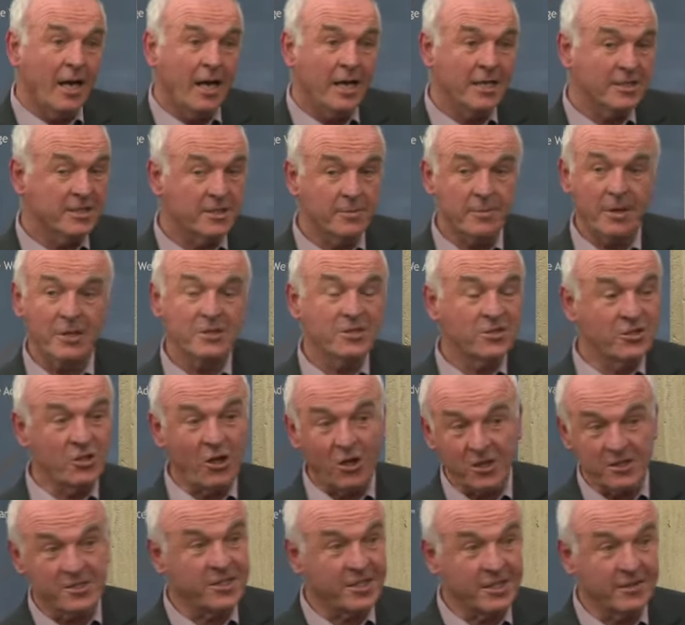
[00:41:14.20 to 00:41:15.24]
is the most
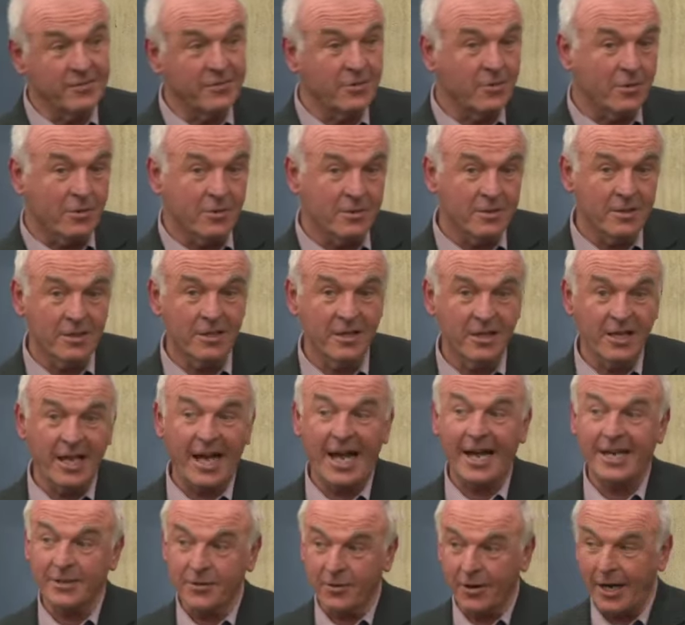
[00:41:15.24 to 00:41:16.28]
toxic of all,
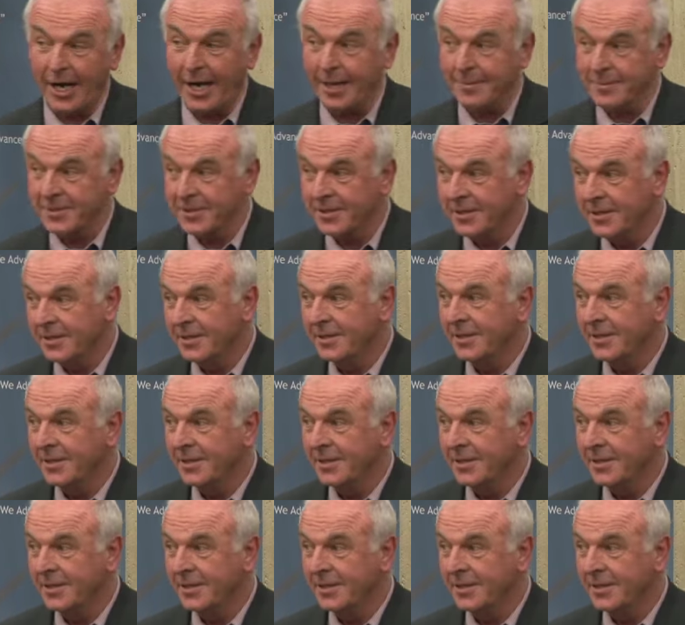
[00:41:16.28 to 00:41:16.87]
land grabs.